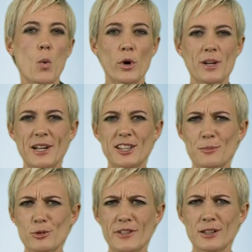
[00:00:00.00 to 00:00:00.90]
what about the
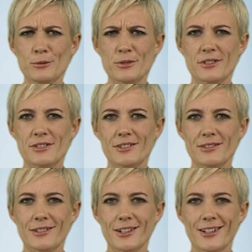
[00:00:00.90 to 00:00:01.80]
movie losers?
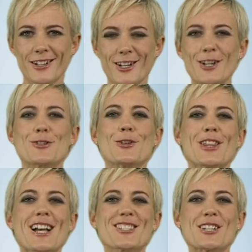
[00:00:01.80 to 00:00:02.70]

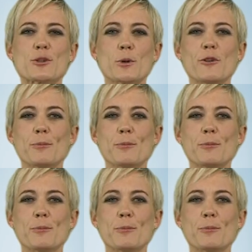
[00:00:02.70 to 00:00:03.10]
2012